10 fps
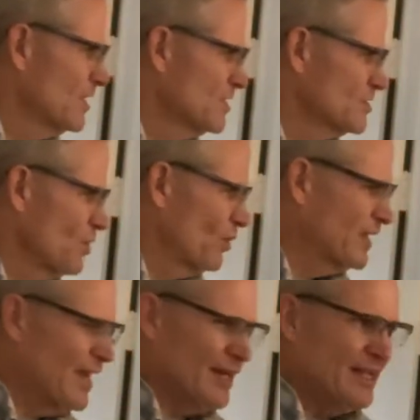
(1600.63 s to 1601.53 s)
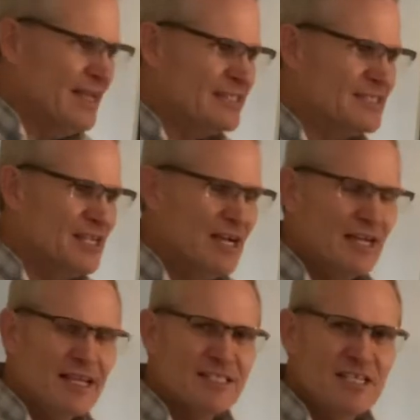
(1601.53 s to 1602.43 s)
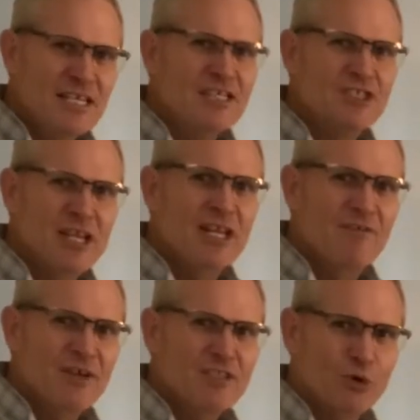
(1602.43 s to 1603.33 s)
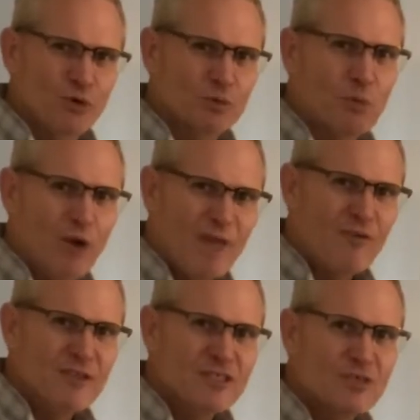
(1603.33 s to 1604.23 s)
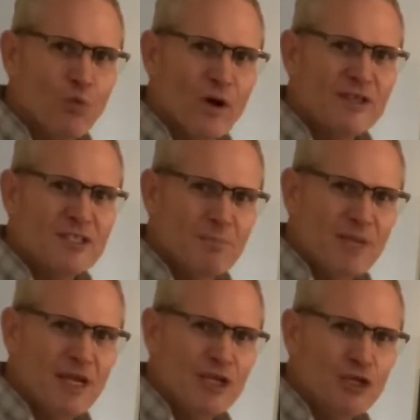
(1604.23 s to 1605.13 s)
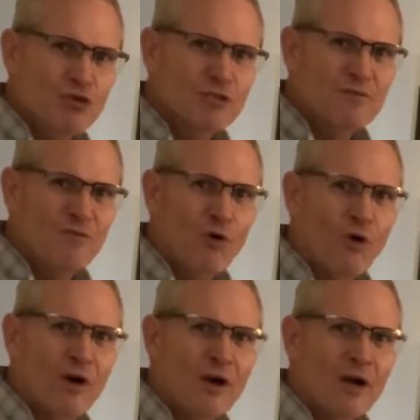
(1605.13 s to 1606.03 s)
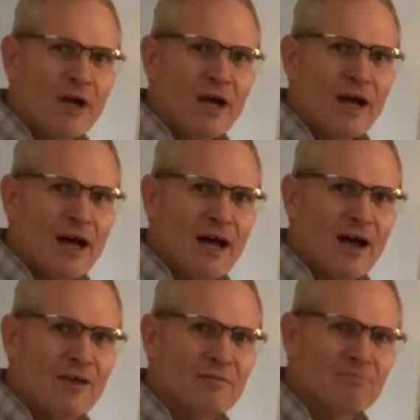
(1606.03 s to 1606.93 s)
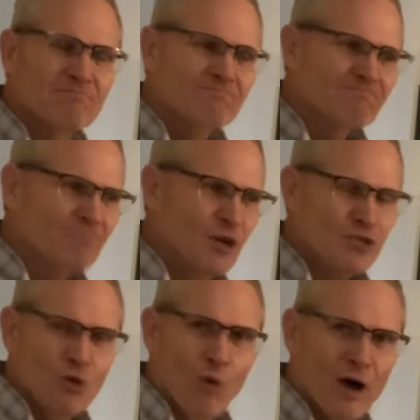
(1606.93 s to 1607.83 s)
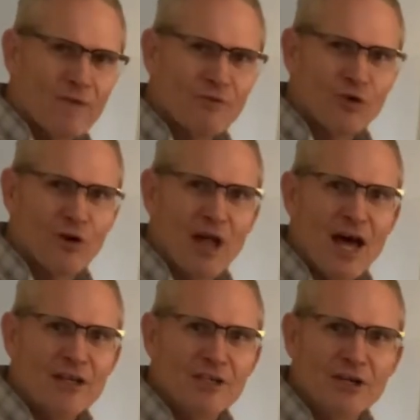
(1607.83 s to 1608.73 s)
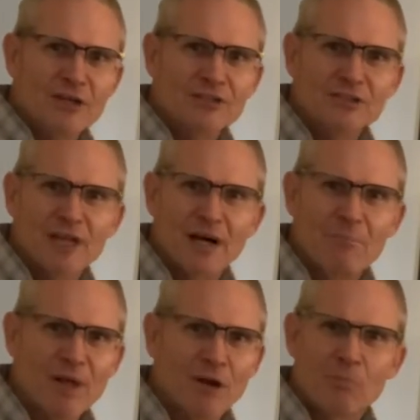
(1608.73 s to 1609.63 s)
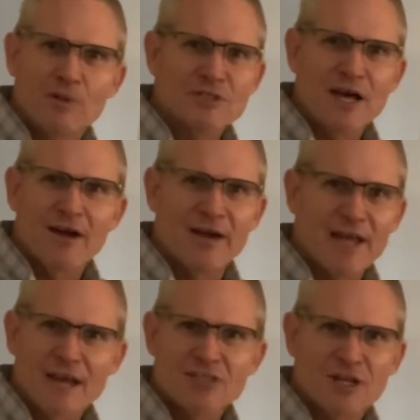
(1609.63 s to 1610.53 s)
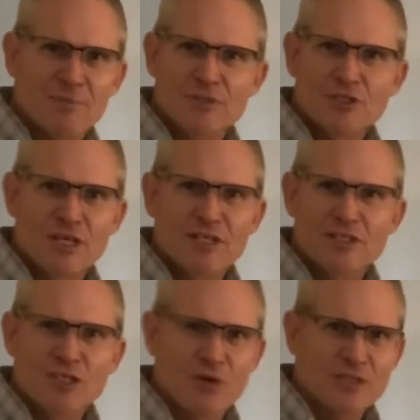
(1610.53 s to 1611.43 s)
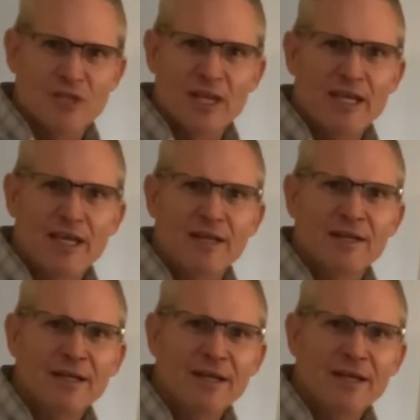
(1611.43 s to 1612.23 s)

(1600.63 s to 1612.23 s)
So again, it's each individual's preference. What is it being used for? You know, do you want it for a lot of years? Miller puts out an excellent machine. So does Lincoln.